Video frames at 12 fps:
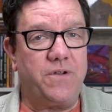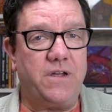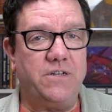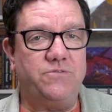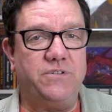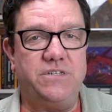
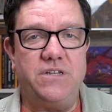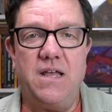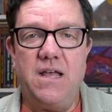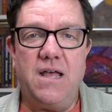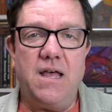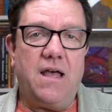countries,
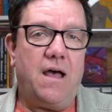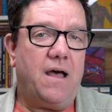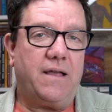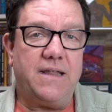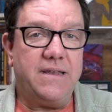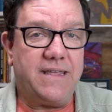
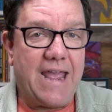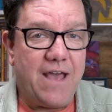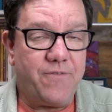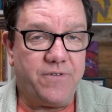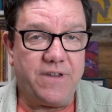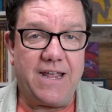can
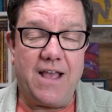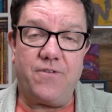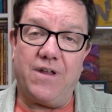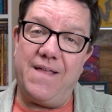gather together.